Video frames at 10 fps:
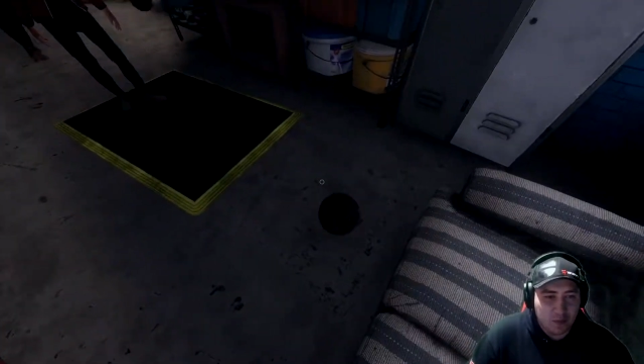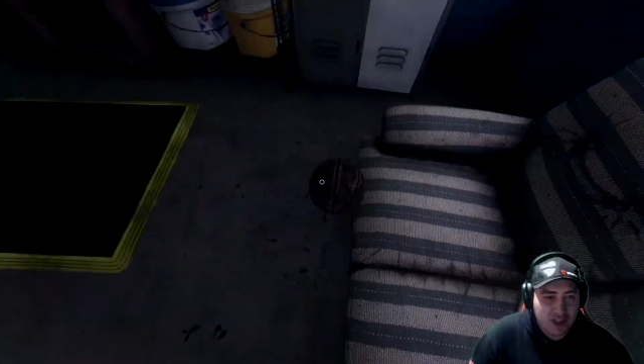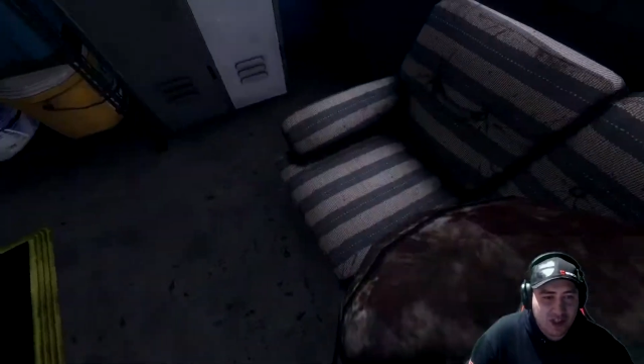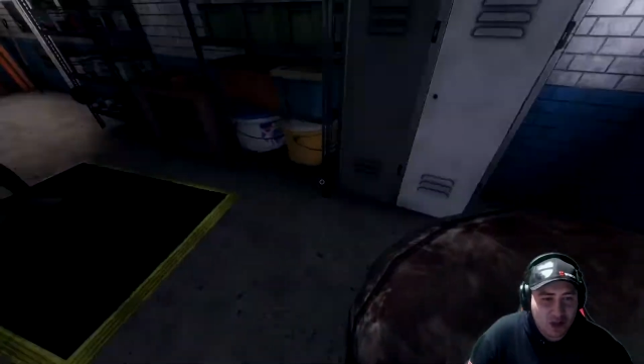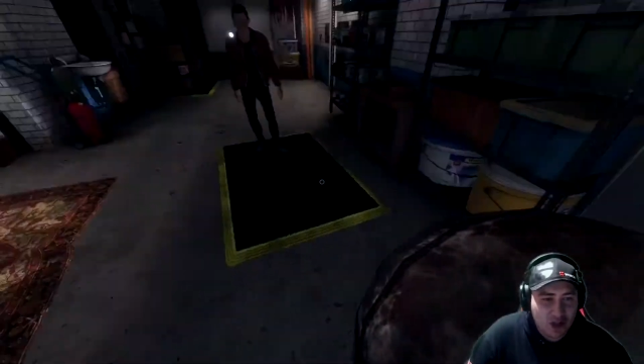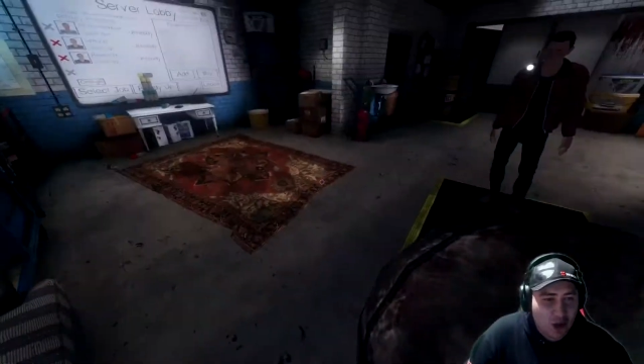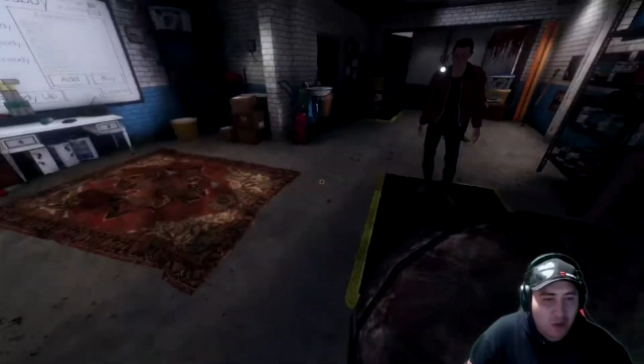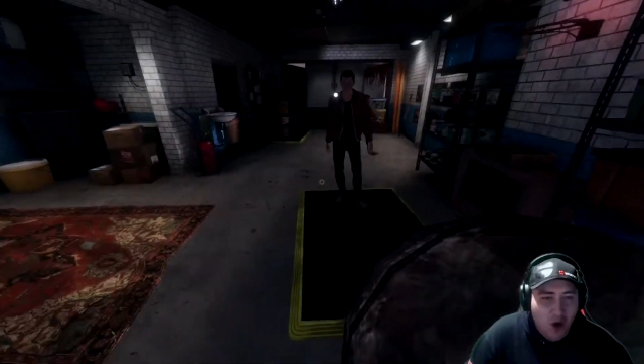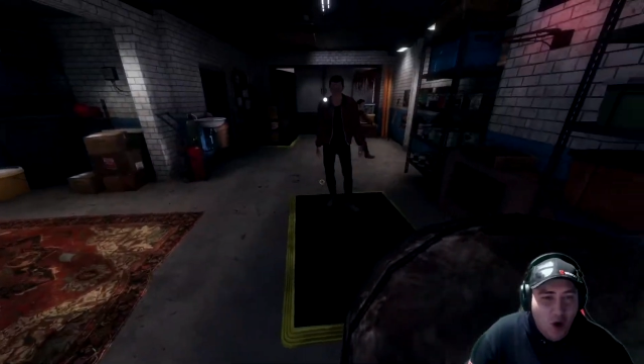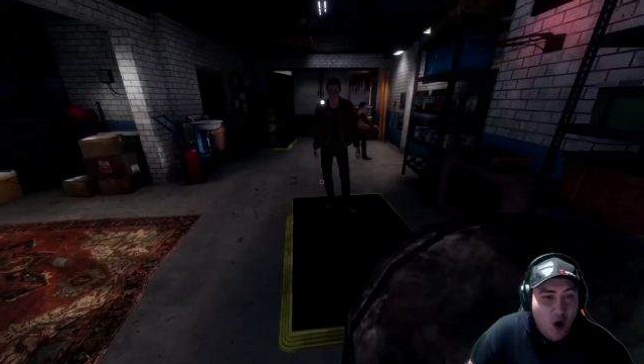you so,
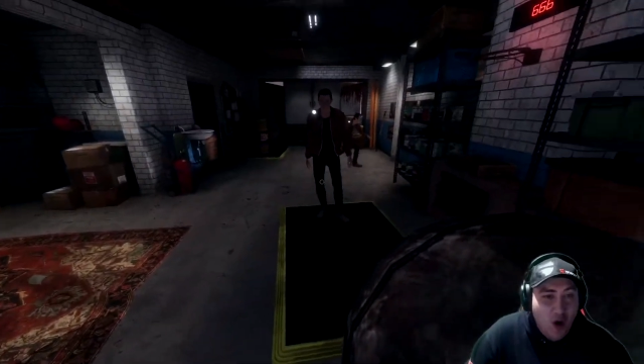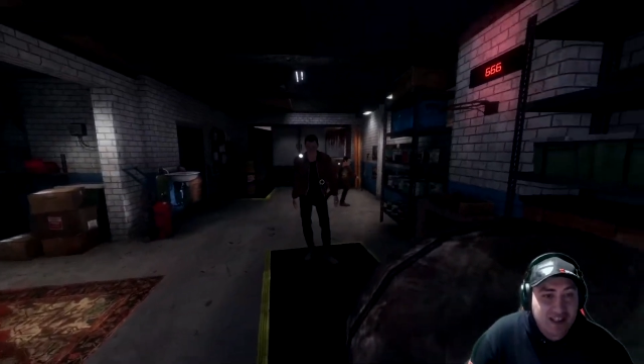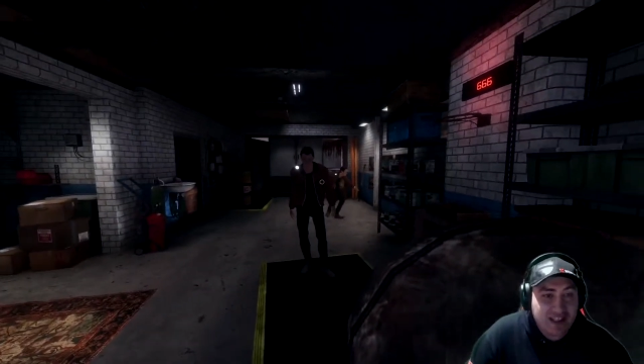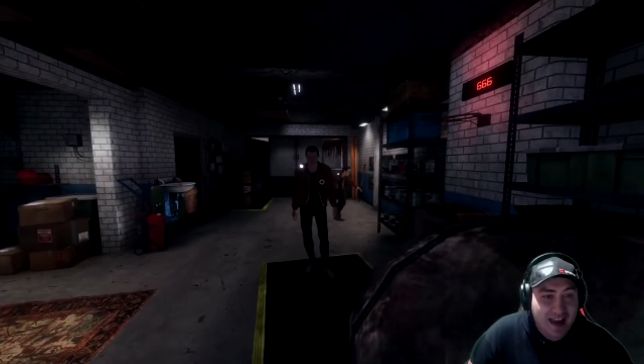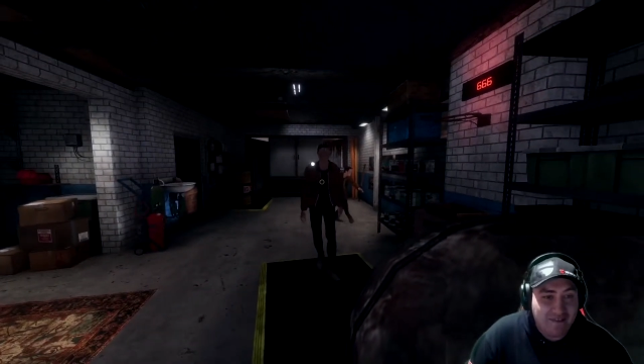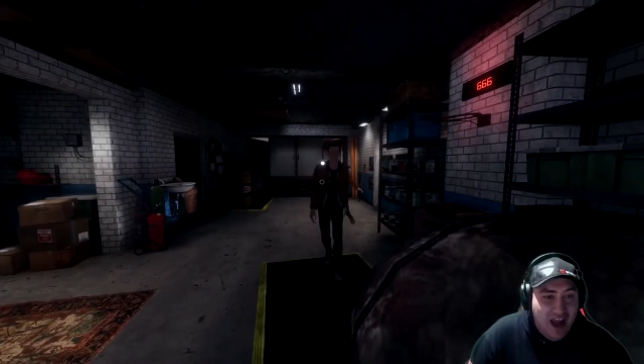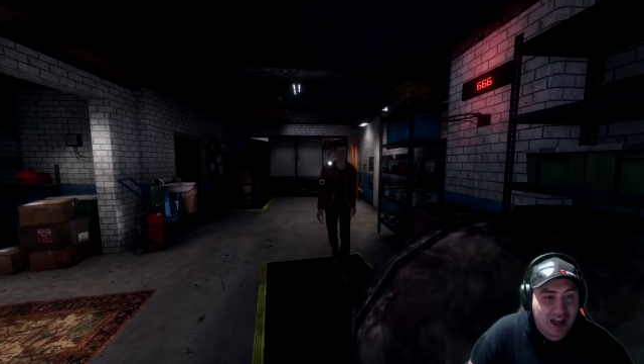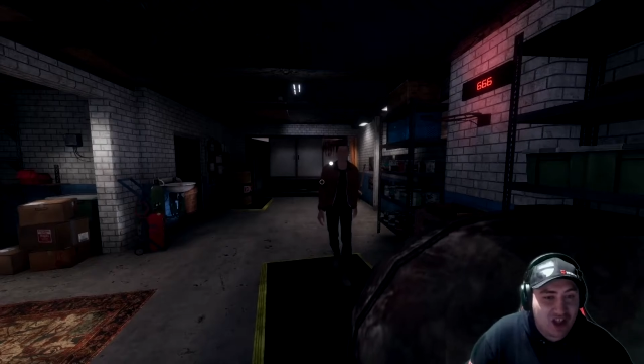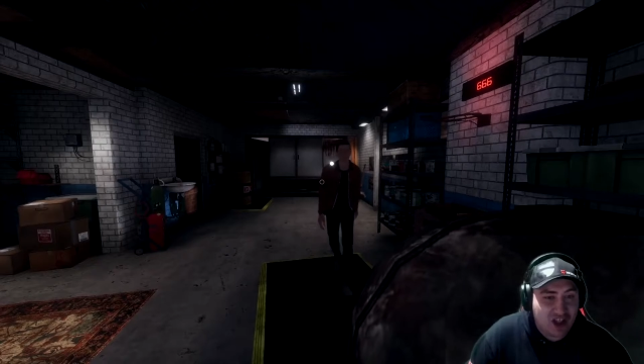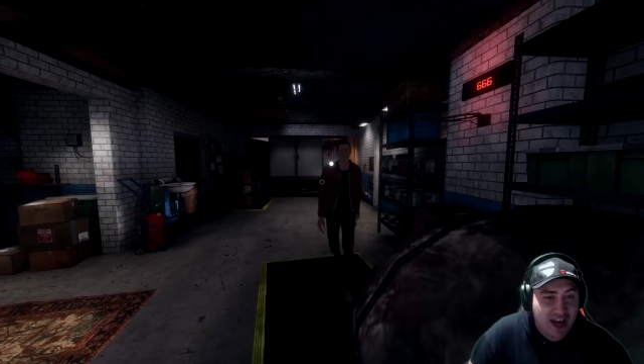oh, I saved
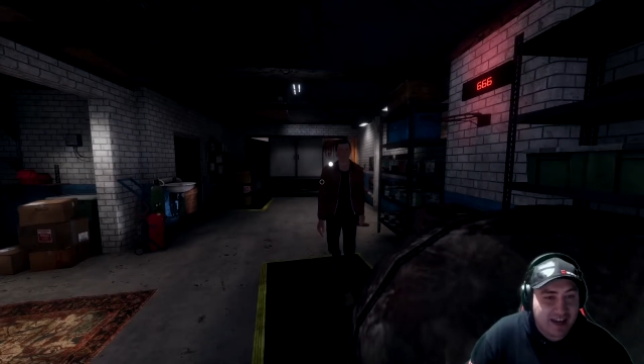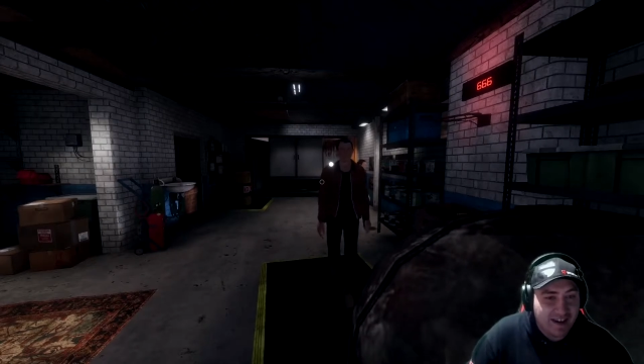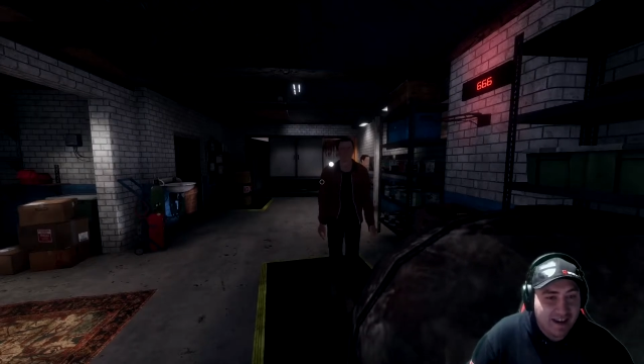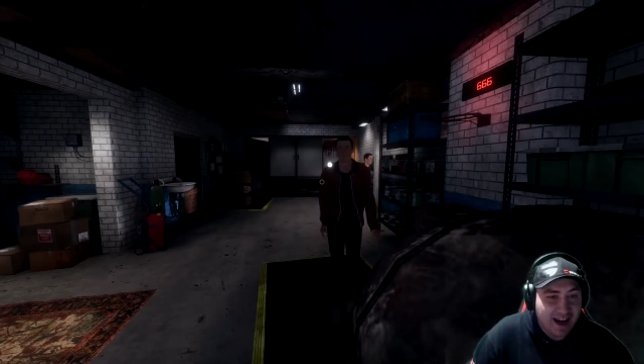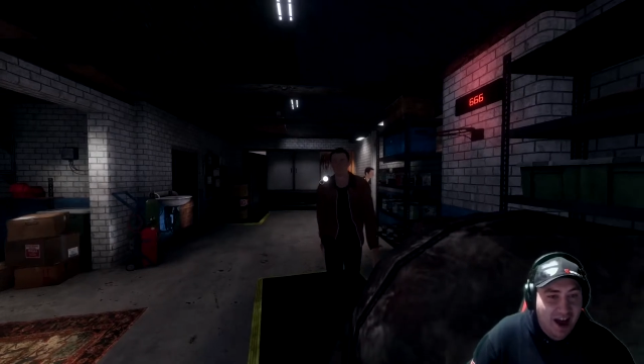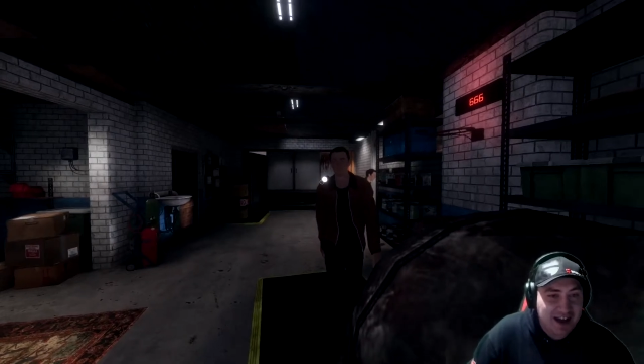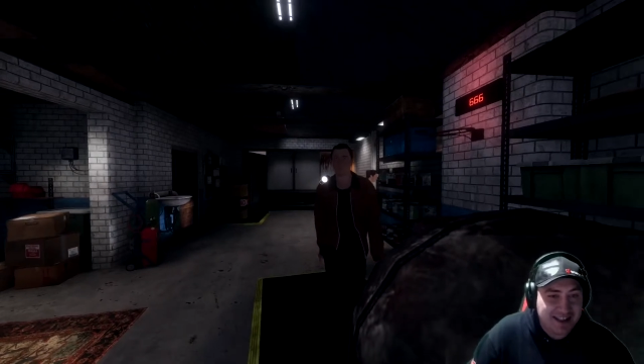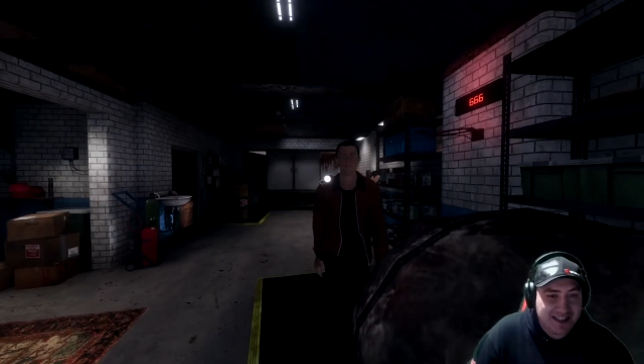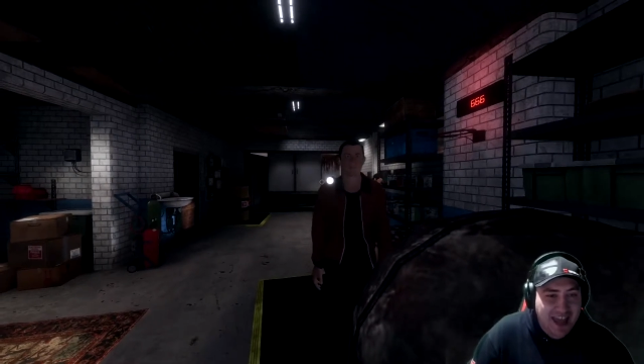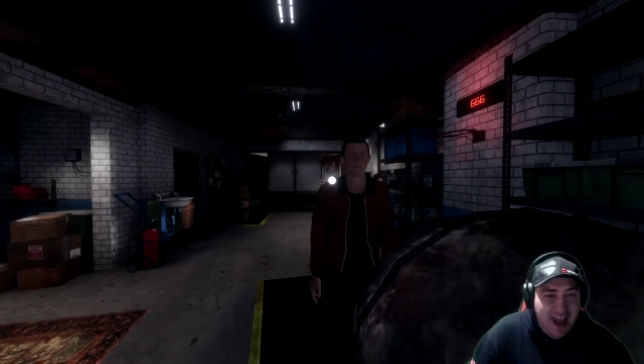that shit! I
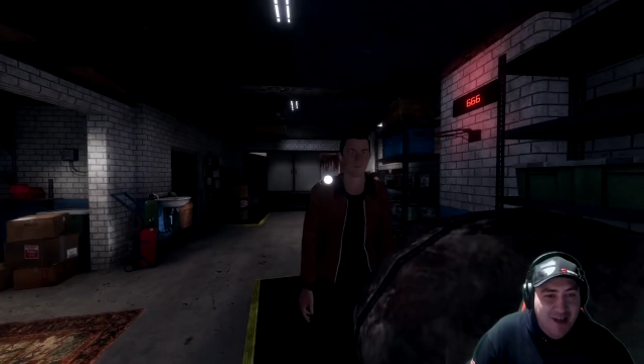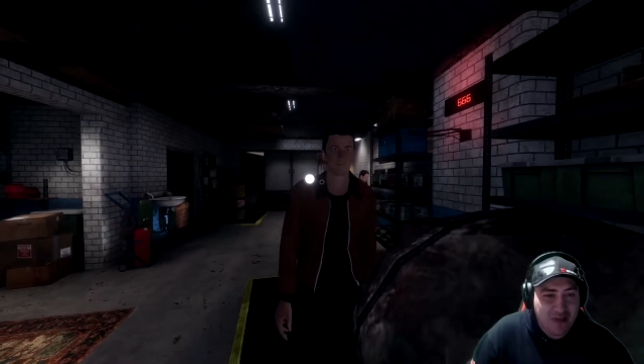saved